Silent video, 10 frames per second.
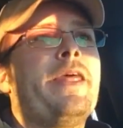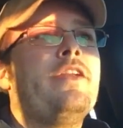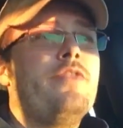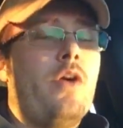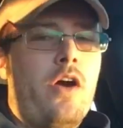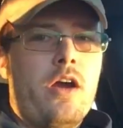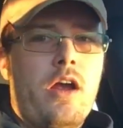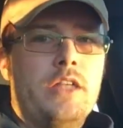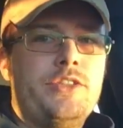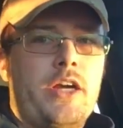And if you are a
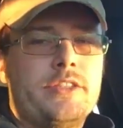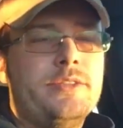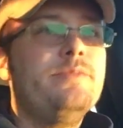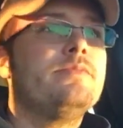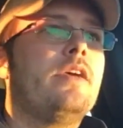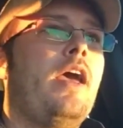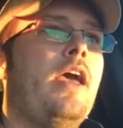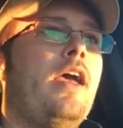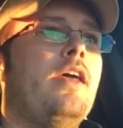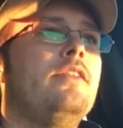contractor
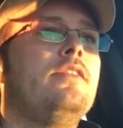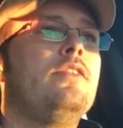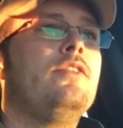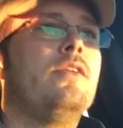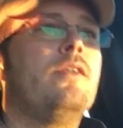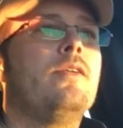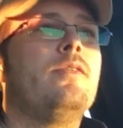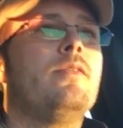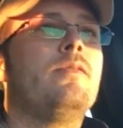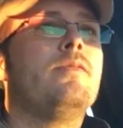and
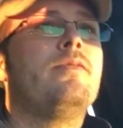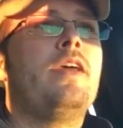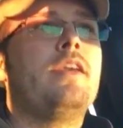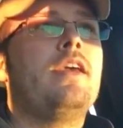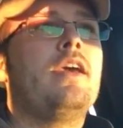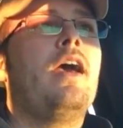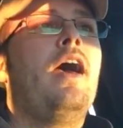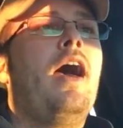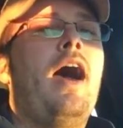you're thinking,